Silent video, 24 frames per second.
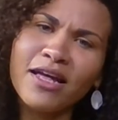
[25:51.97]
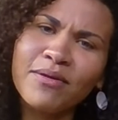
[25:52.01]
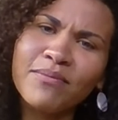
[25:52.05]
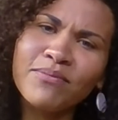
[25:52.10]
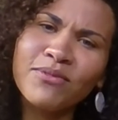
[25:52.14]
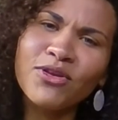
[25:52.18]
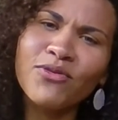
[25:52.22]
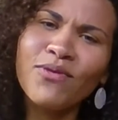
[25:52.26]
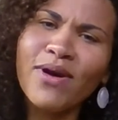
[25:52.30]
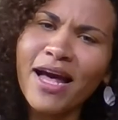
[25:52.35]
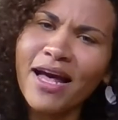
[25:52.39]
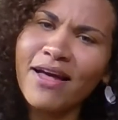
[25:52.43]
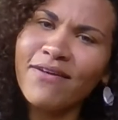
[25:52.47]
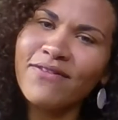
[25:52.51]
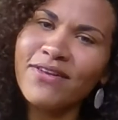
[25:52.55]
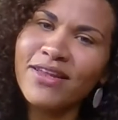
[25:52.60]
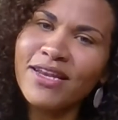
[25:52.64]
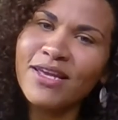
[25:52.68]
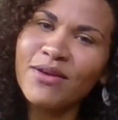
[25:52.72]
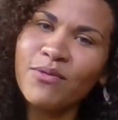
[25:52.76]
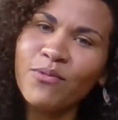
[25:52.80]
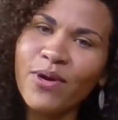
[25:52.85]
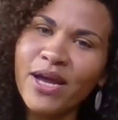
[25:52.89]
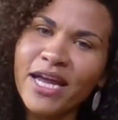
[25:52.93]
you have
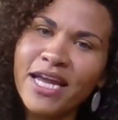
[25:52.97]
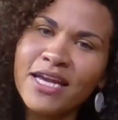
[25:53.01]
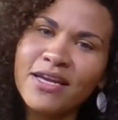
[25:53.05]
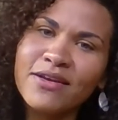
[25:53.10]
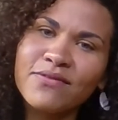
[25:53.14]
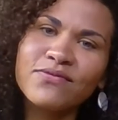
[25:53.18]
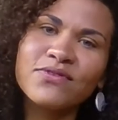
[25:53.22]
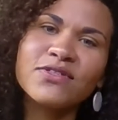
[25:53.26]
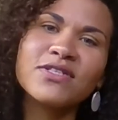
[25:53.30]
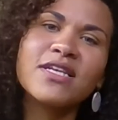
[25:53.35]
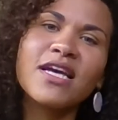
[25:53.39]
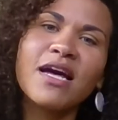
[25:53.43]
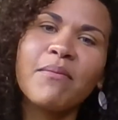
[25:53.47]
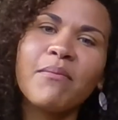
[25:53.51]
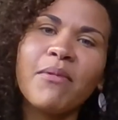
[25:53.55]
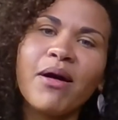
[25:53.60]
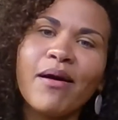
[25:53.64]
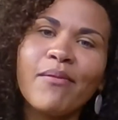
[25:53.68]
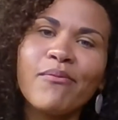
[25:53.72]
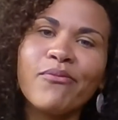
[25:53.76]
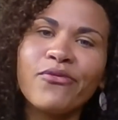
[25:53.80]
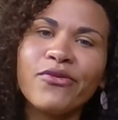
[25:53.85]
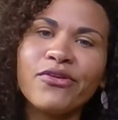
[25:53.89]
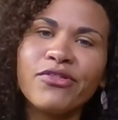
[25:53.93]
any waves come
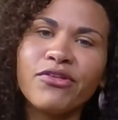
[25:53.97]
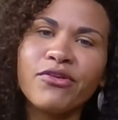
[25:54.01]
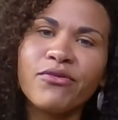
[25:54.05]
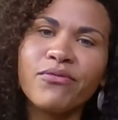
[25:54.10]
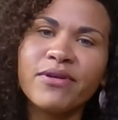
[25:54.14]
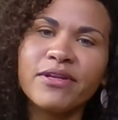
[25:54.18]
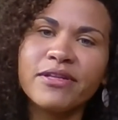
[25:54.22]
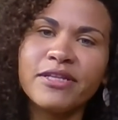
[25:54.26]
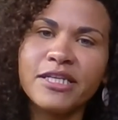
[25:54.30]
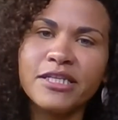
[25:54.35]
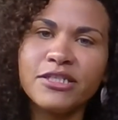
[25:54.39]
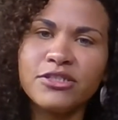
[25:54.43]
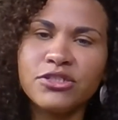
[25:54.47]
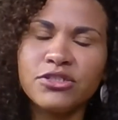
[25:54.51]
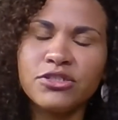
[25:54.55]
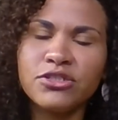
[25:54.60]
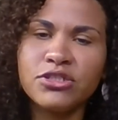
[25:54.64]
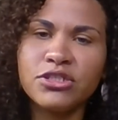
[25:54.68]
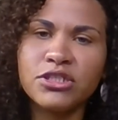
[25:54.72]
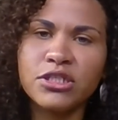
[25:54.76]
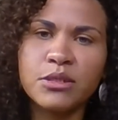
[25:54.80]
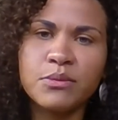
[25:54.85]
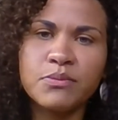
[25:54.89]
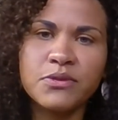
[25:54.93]
up with your
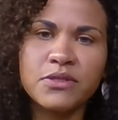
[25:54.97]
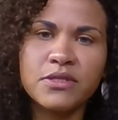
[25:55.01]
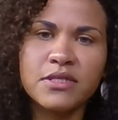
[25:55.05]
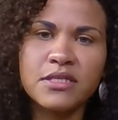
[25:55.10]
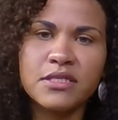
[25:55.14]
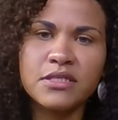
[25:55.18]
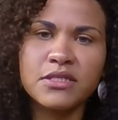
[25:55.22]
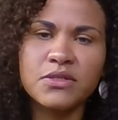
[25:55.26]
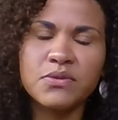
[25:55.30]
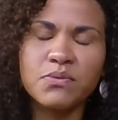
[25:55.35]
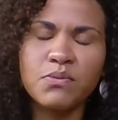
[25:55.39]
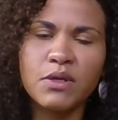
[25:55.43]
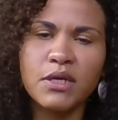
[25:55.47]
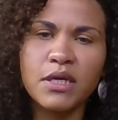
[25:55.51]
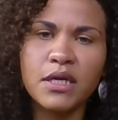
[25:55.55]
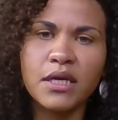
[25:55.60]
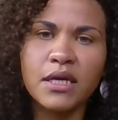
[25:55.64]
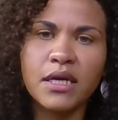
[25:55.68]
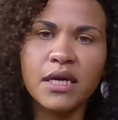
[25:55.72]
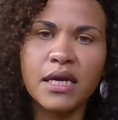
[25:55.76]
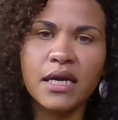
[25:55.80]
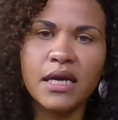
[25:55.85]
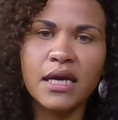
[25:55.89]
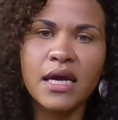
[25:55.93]
relationships this week,
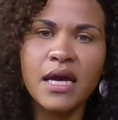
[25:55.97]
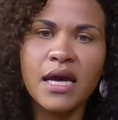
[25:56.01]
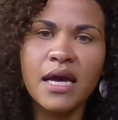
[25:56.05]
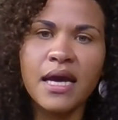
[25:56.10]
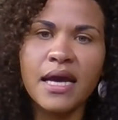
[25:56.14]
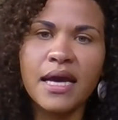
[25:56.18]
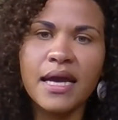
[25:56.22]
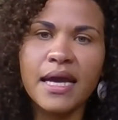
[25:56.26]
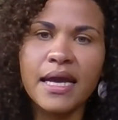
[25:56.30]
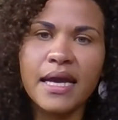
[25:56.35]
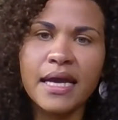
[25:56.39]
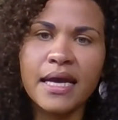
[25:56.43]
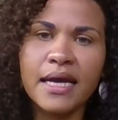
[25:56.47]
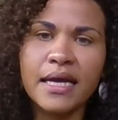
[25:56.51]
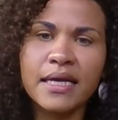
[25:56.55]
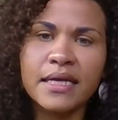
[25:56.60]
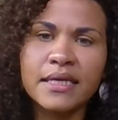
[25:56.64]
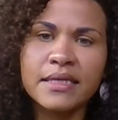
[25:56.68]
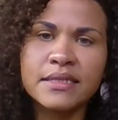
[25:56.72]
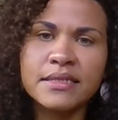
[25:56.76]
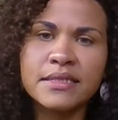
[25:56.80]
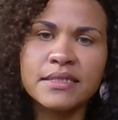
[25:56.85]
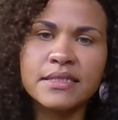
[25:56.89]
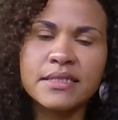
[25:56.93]

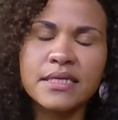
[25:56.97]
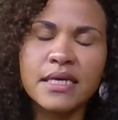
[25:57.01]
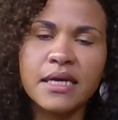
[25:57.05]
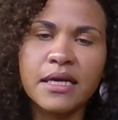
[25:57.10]
and